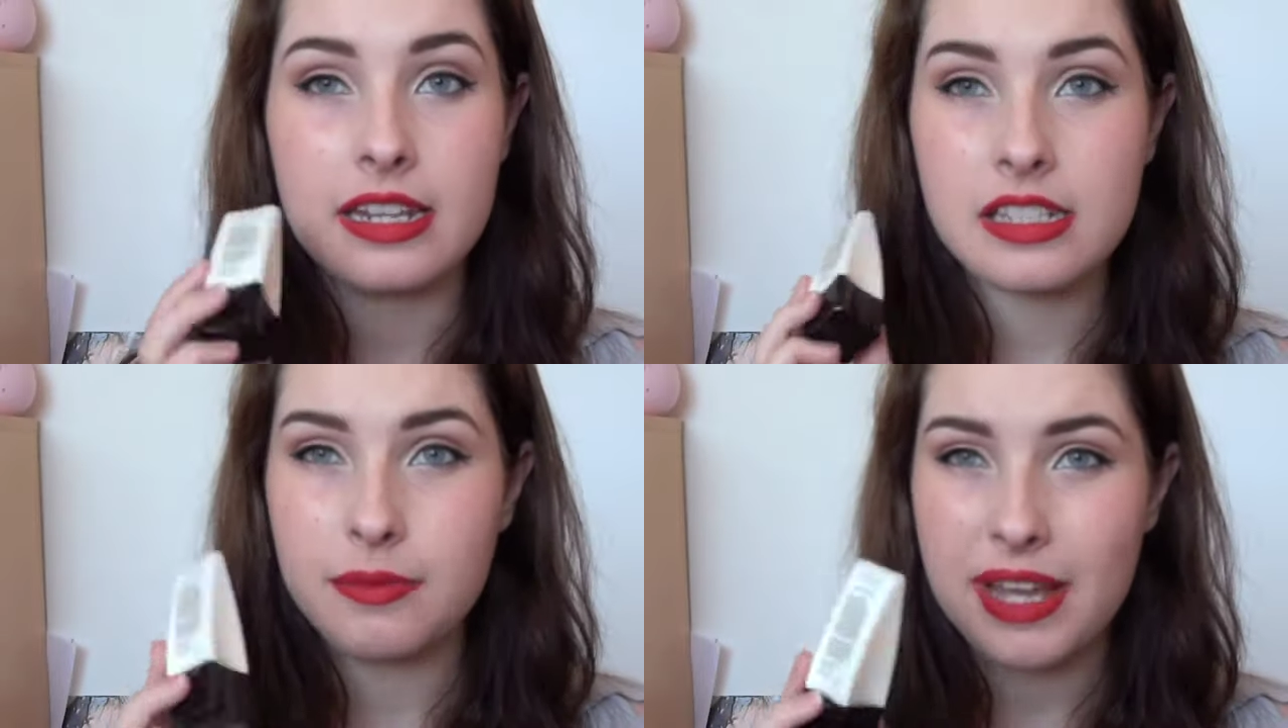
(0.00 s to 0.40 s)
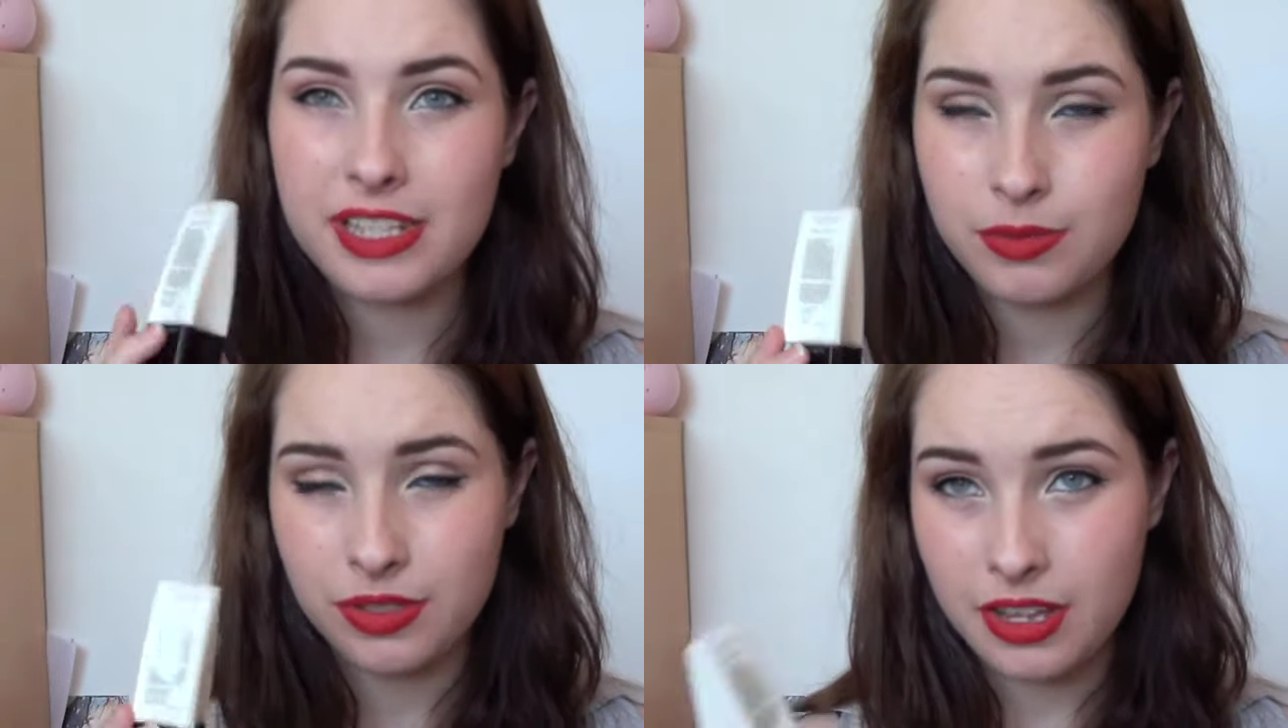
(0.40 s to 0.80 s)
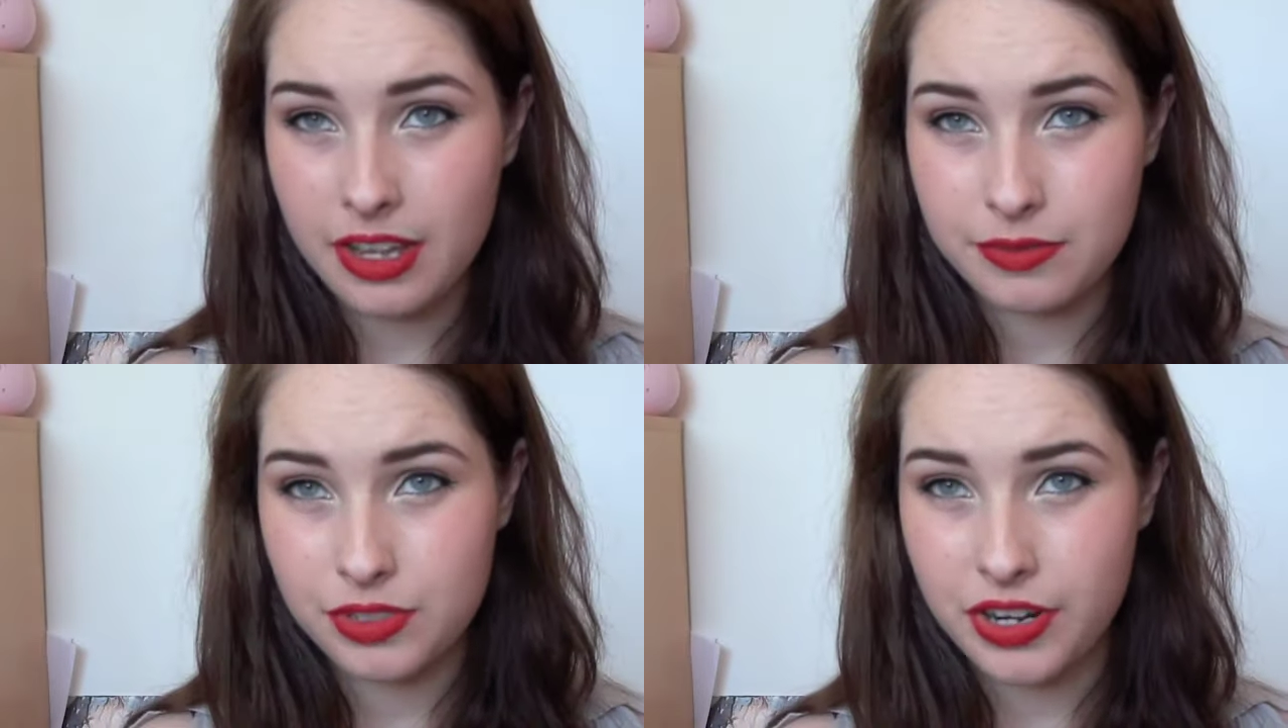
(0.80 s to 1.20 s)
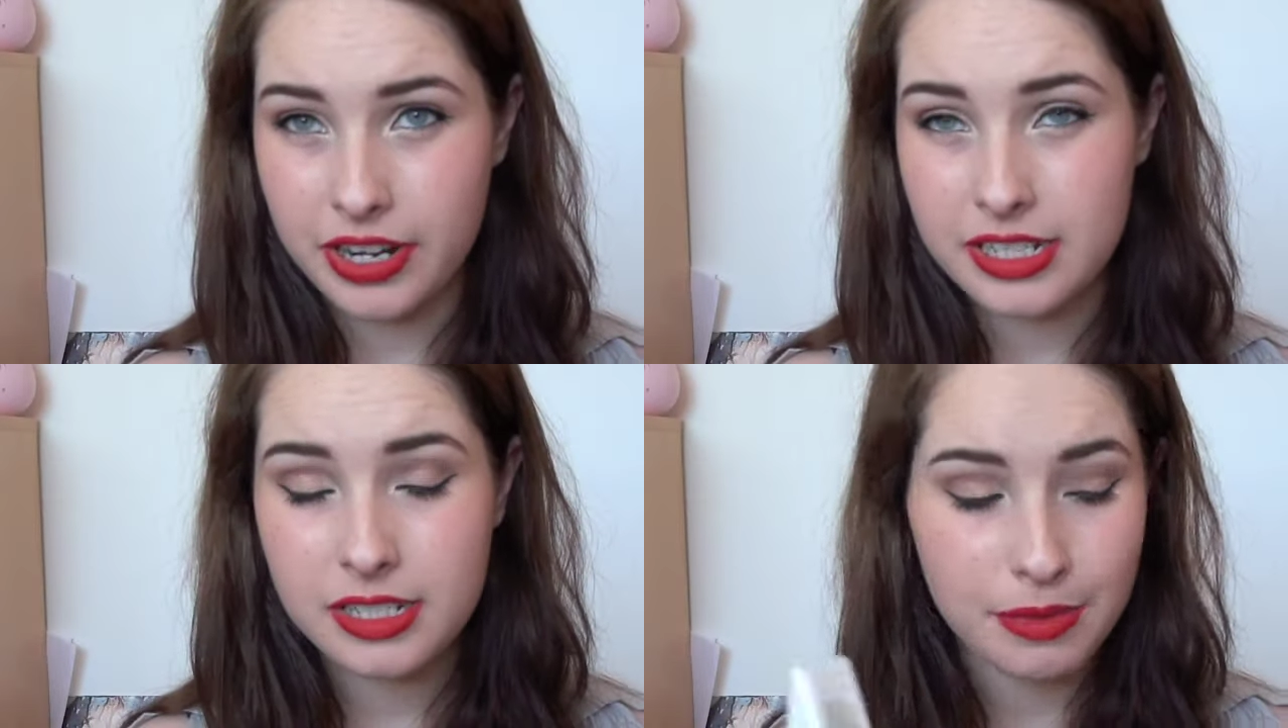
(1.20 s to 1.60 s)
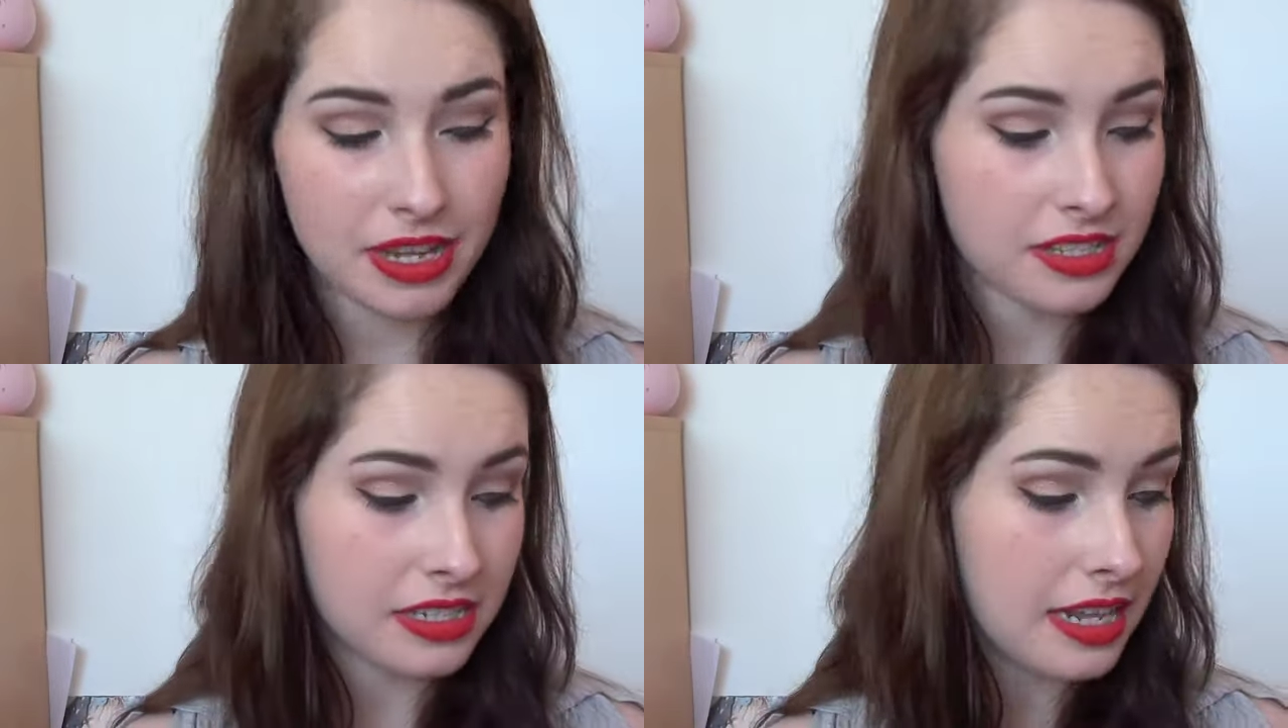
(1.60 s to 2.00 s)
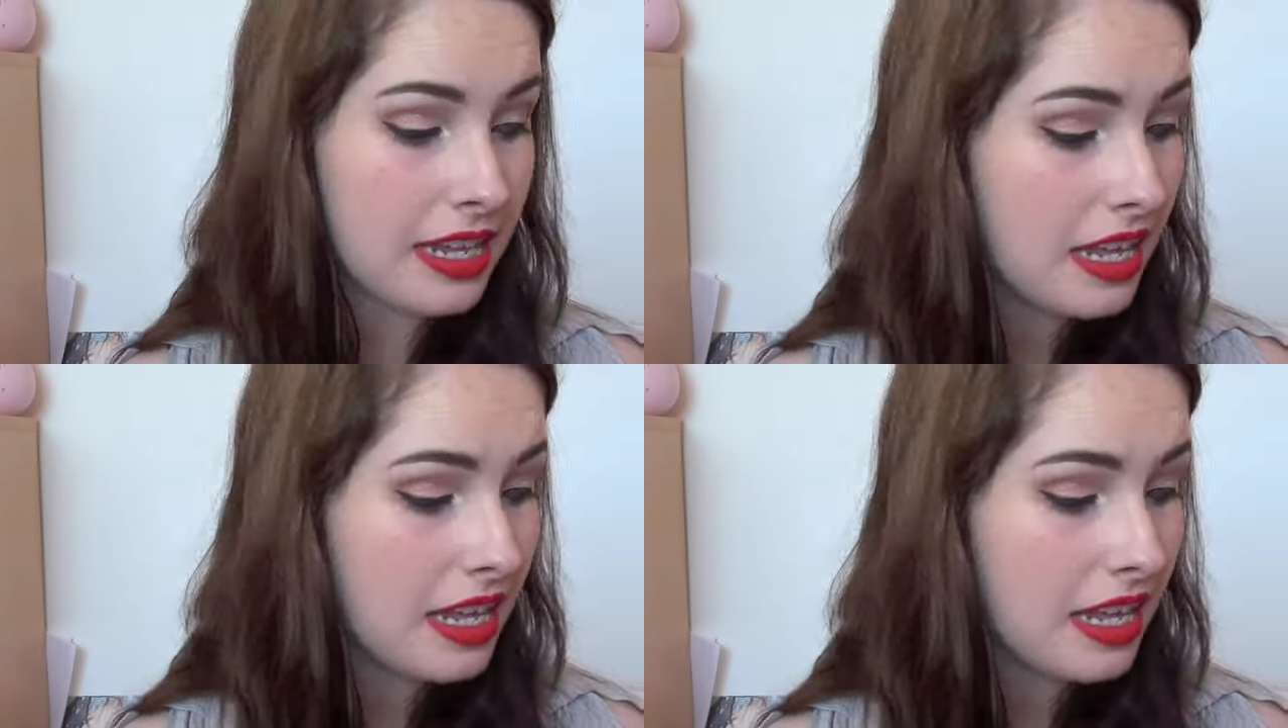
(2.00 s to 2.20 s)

it's the best one that I've tried, personally.